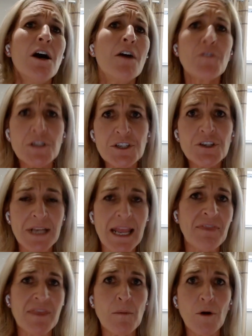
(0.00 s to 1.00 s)
Of course, you could
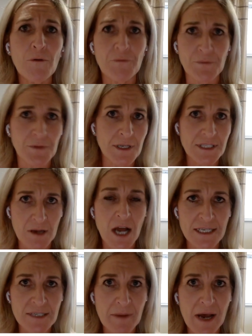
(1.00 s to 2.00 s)
get them off the
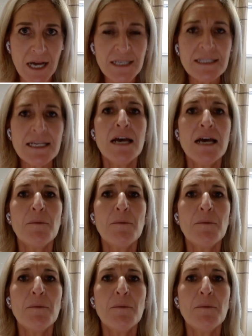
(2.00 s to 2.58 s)
on demand,